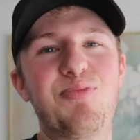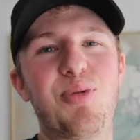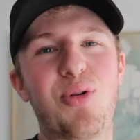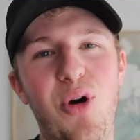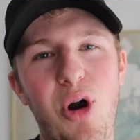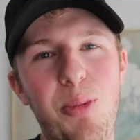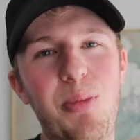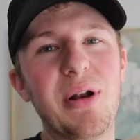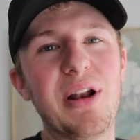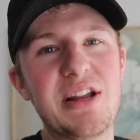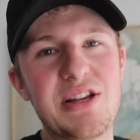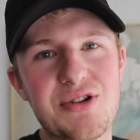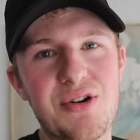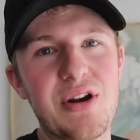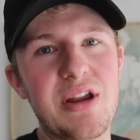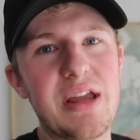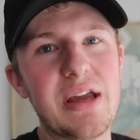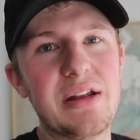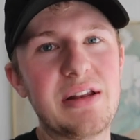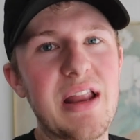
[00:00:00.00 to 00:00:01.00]
properly
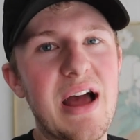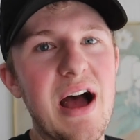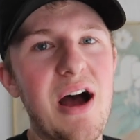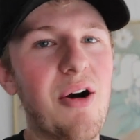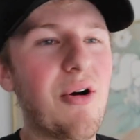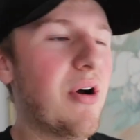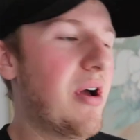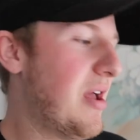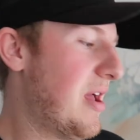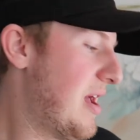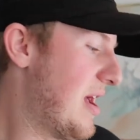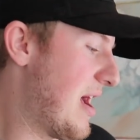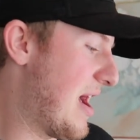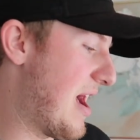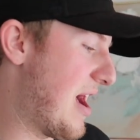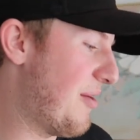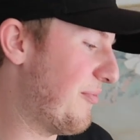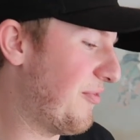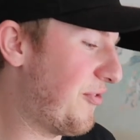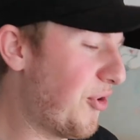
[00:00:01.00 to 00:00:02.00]
treated now.
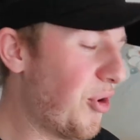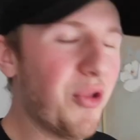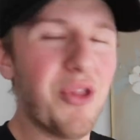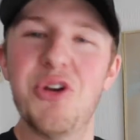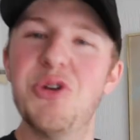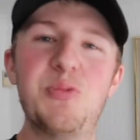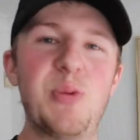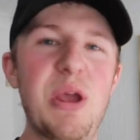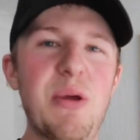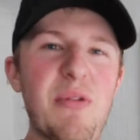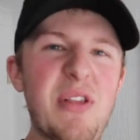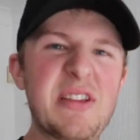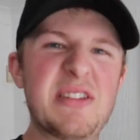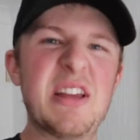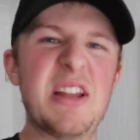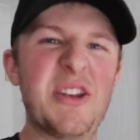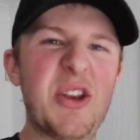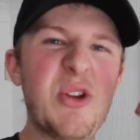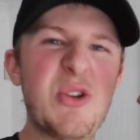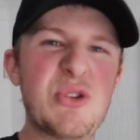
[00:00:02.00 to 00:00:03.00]
For all those people that
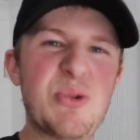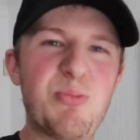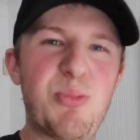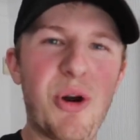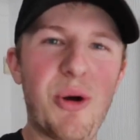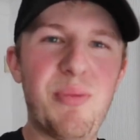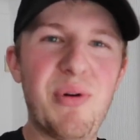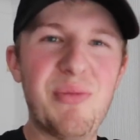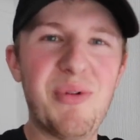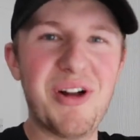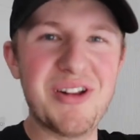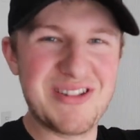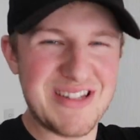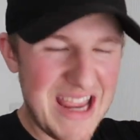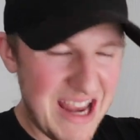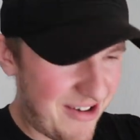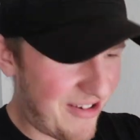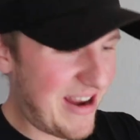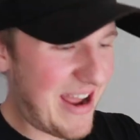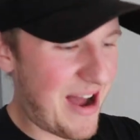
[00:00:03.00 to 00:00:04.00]
said do some proper mods,
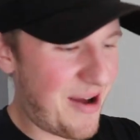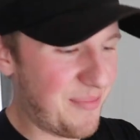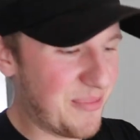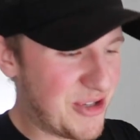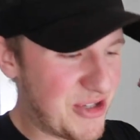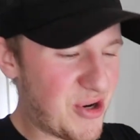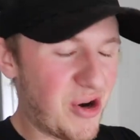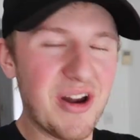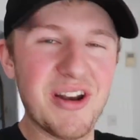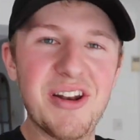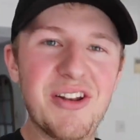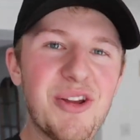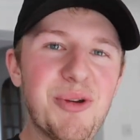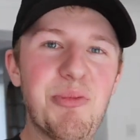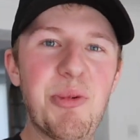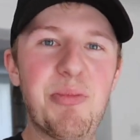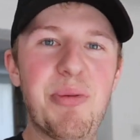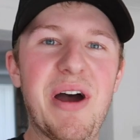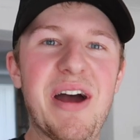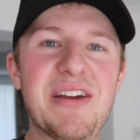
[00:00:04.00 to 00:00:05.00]
here I am trying to do
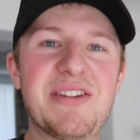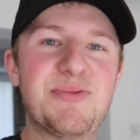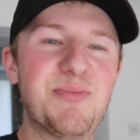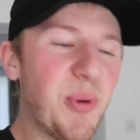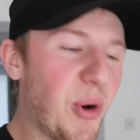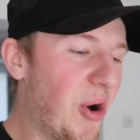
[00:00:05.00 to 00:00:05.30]
my best.